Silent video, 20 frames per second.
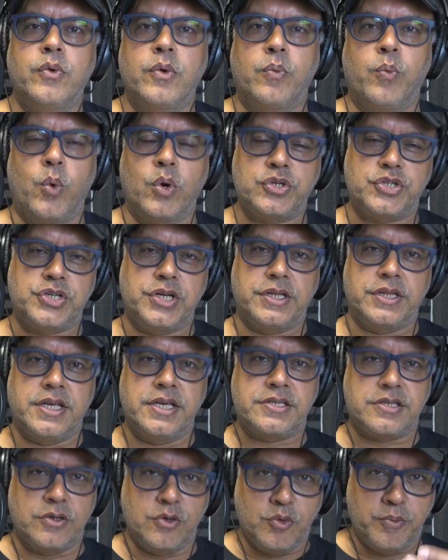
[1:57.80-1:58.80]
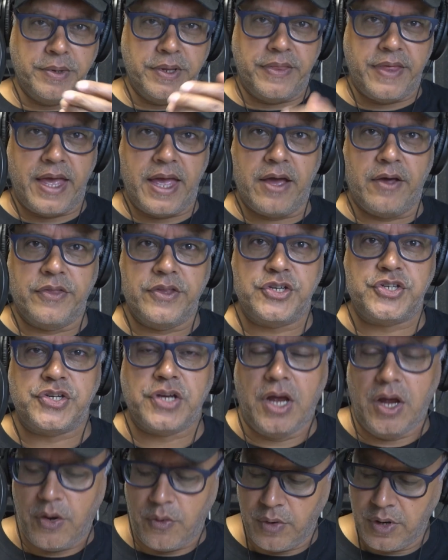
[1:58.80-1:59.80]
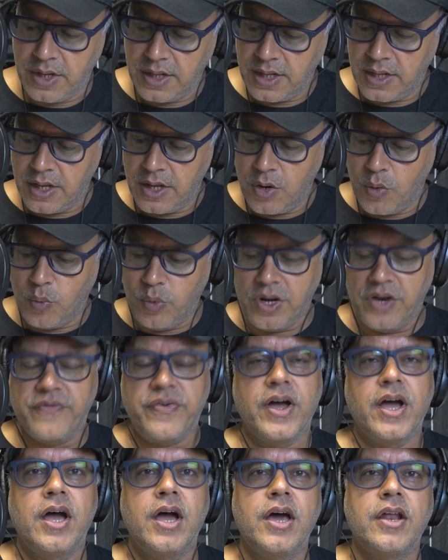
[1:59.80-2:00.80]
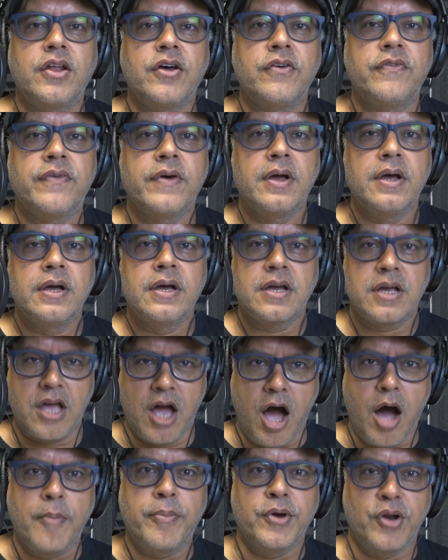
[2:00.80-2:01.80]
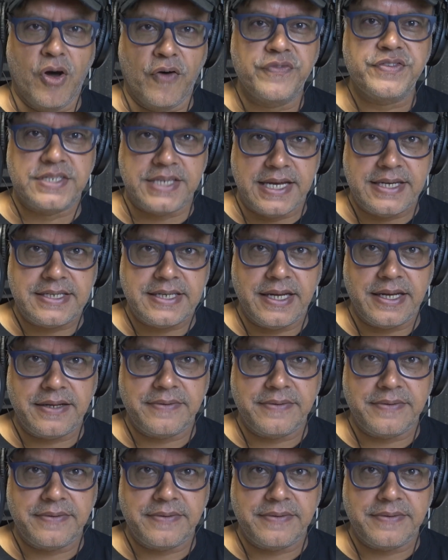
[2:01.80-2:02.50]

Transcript: are watching this and will be there at the show will have heard of carbon offsetting.